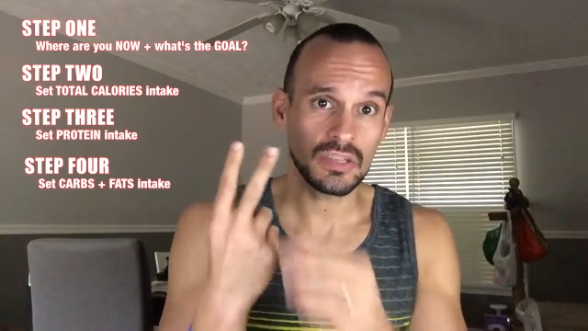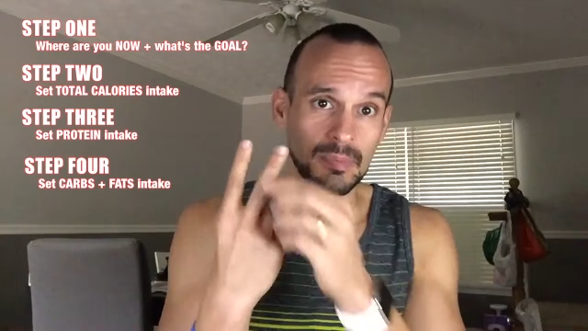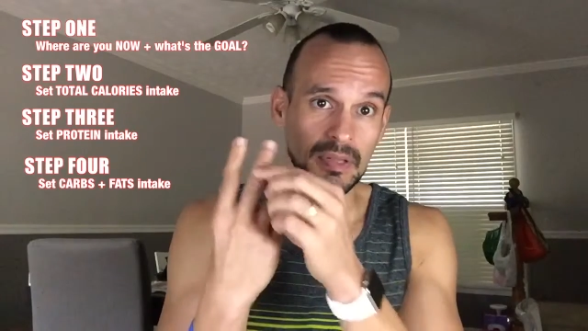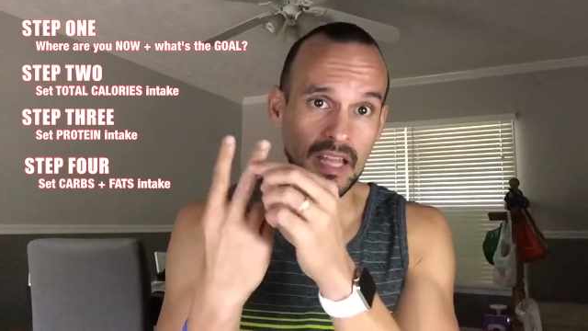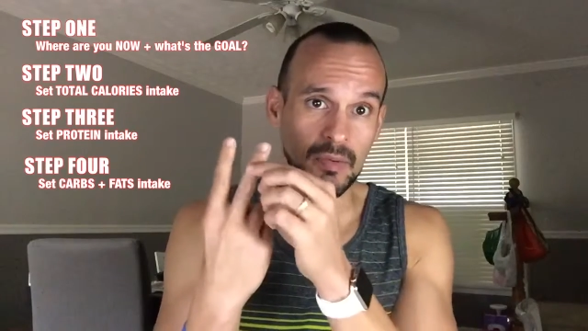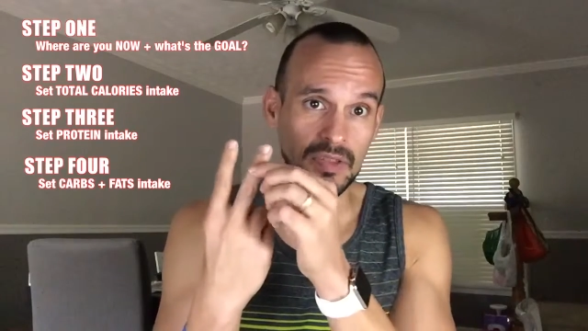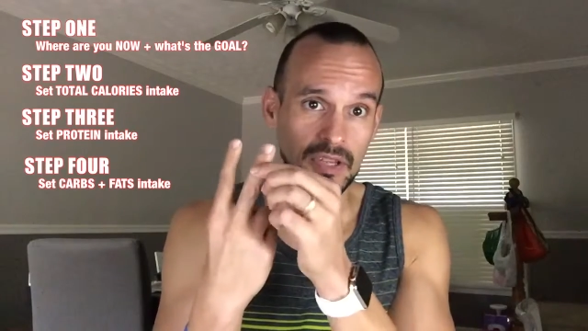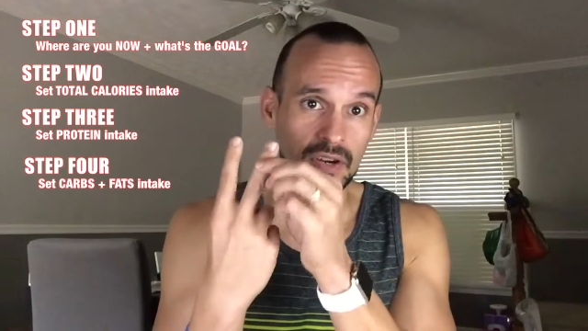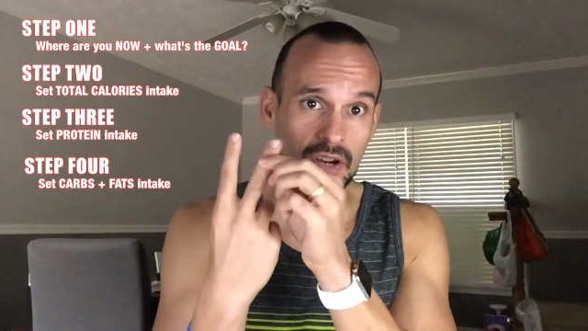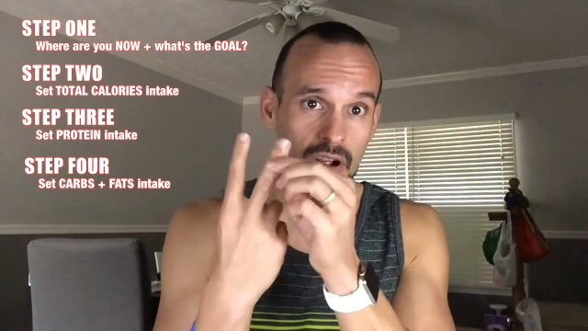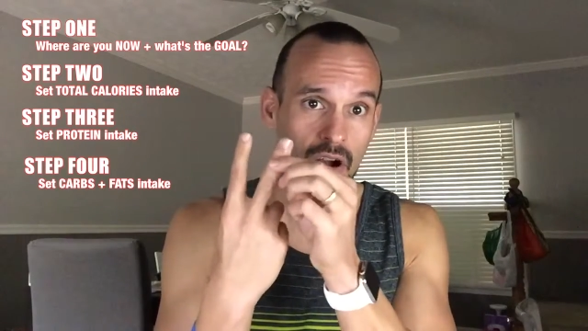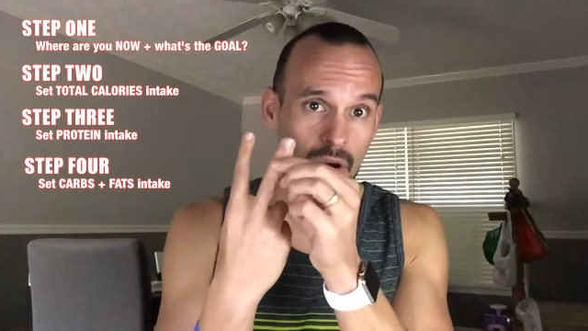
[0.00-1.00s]
to play with
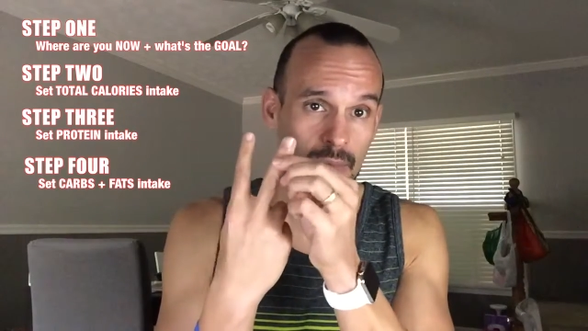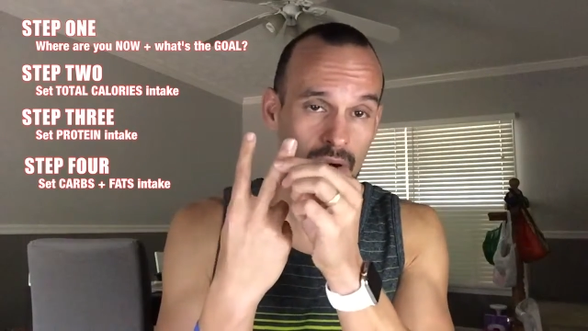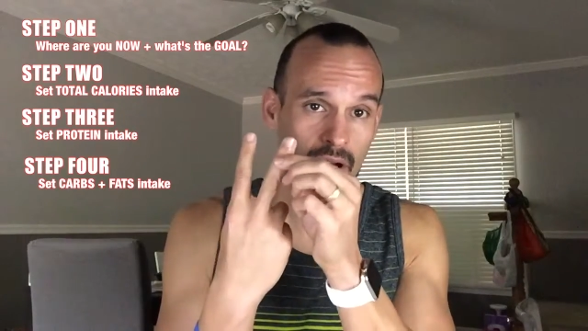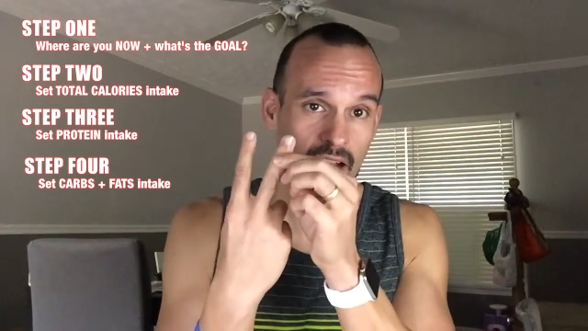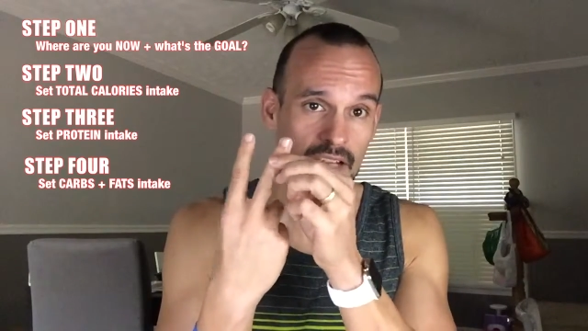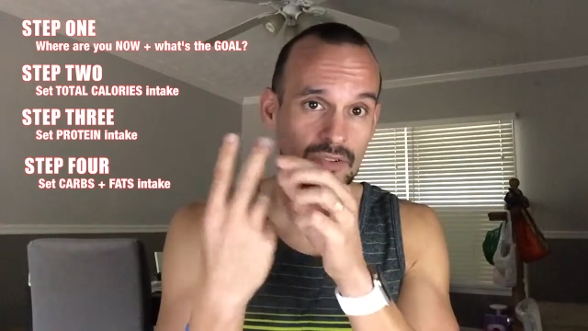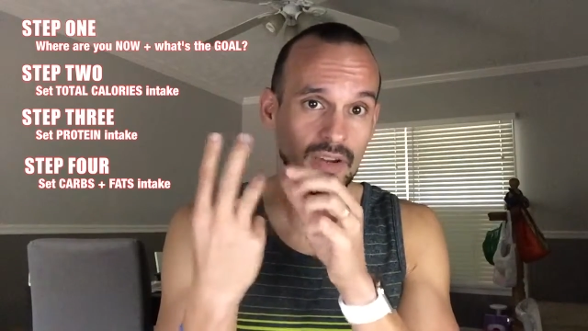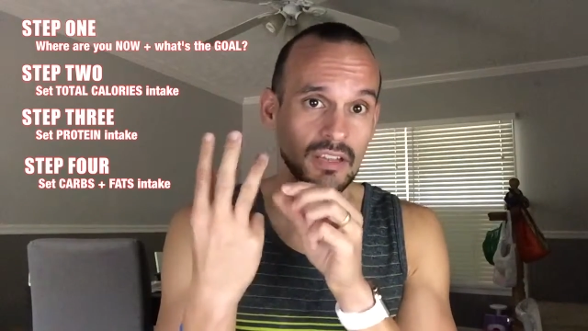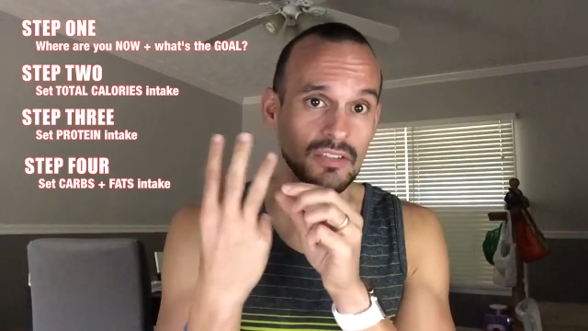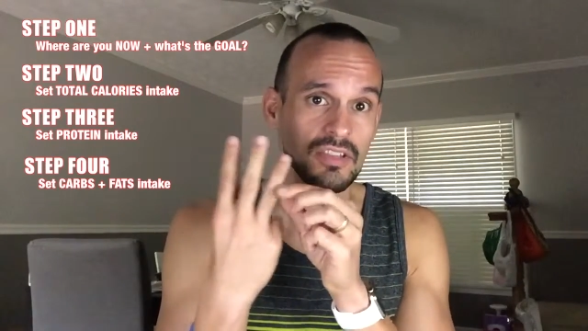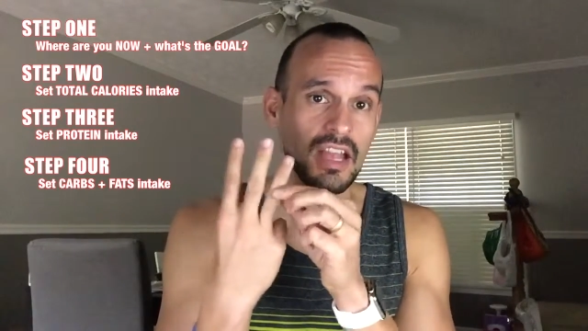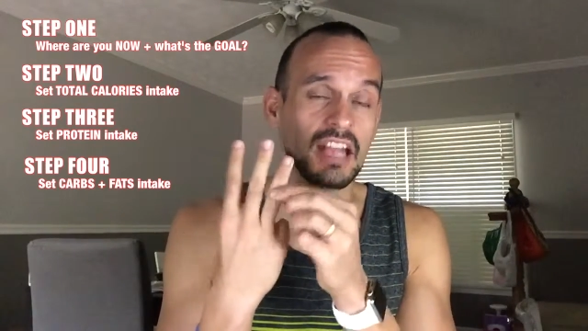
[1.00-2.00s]
your
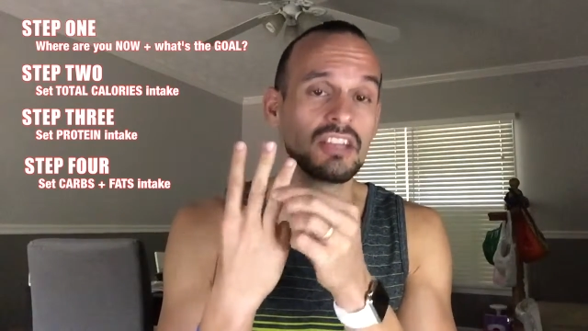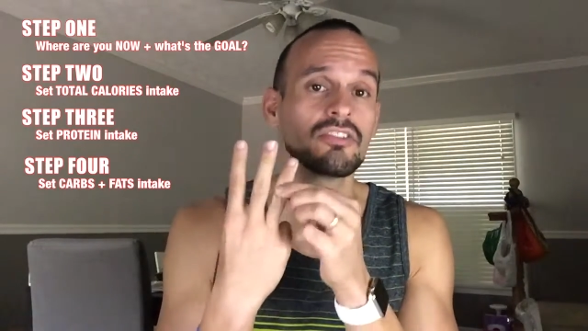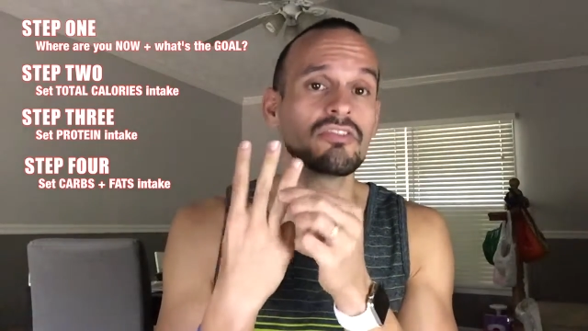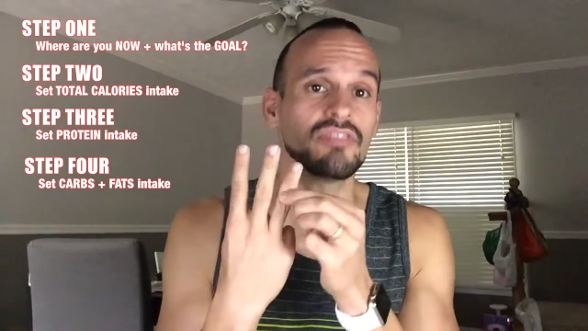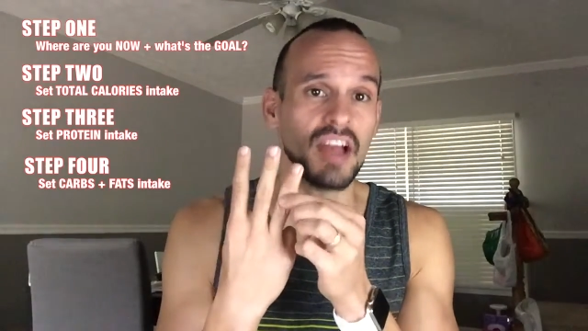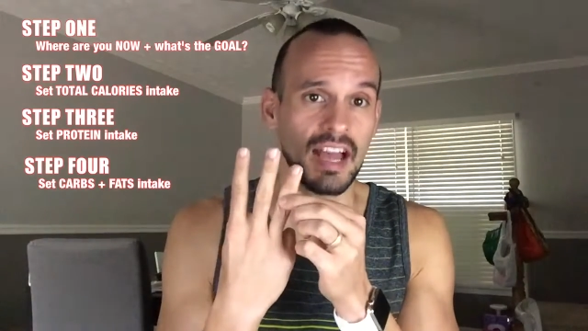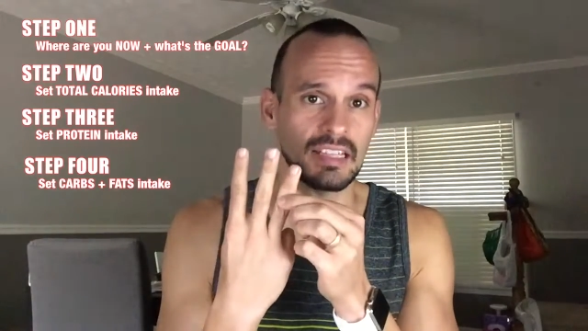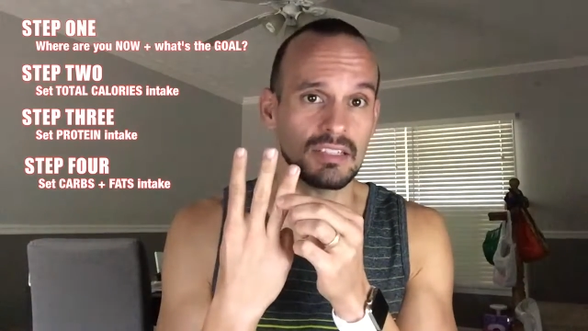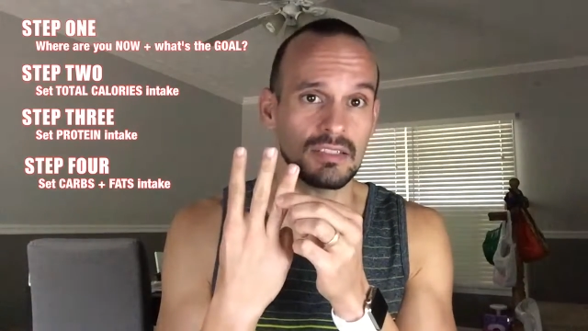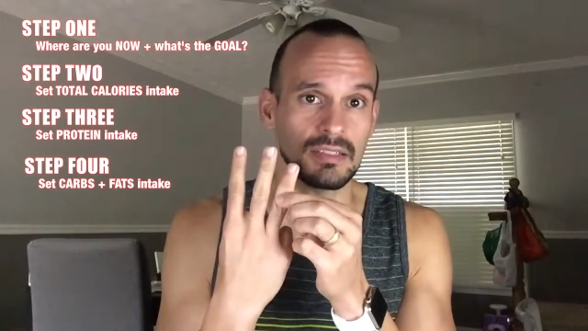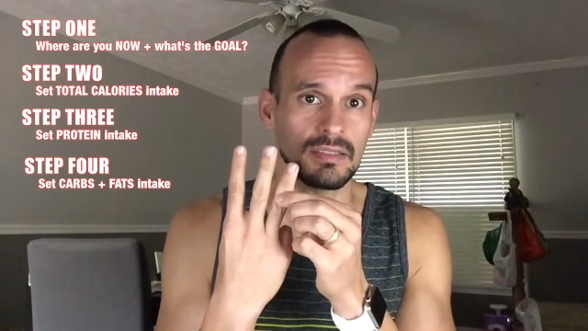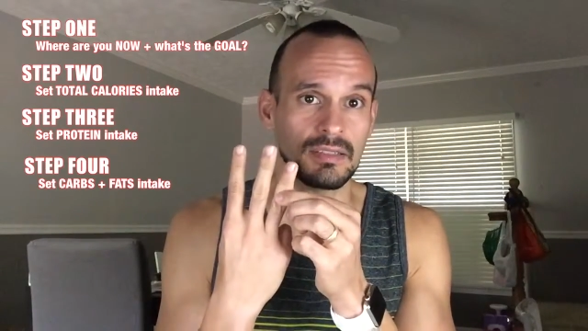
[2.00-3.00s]
carbohydrates and your
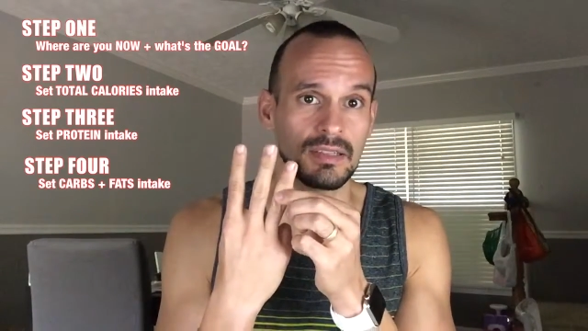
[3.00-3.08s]
fats.